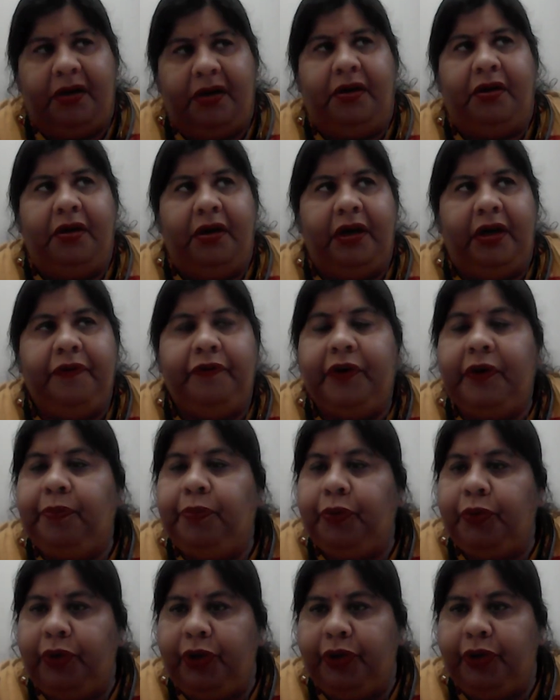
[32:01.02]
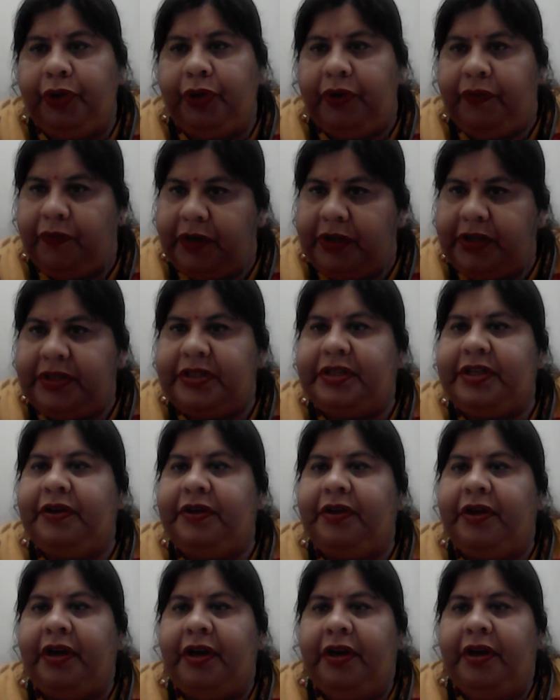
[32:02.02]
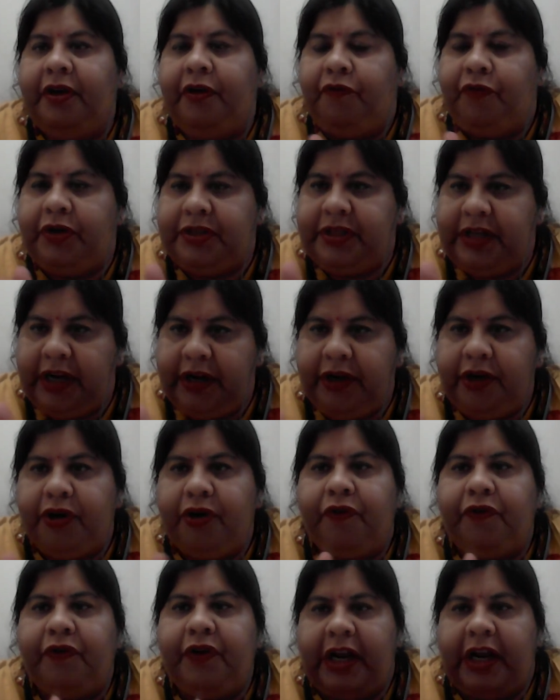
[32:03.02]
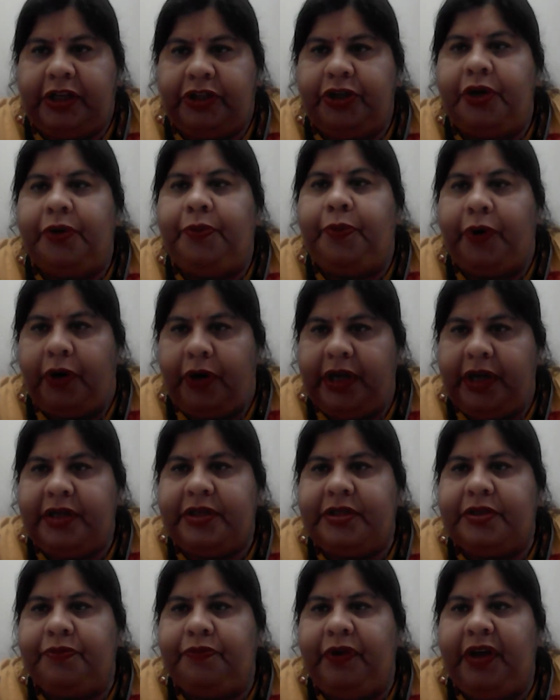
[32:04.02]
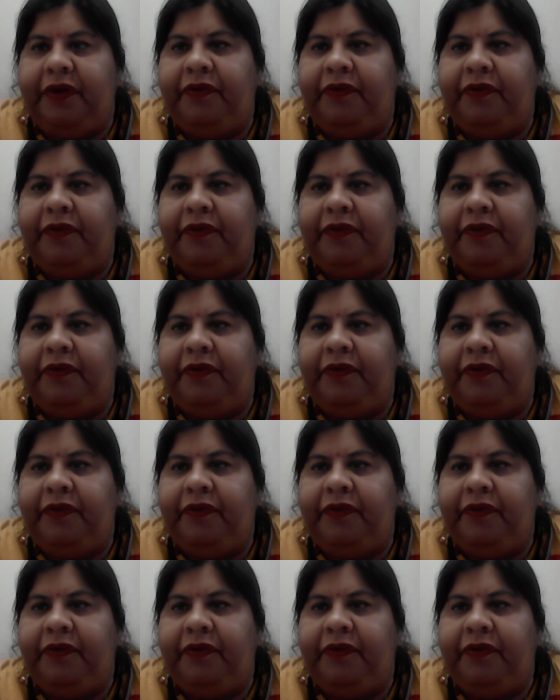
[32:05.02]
Liverpool University for Center of Natural Products, where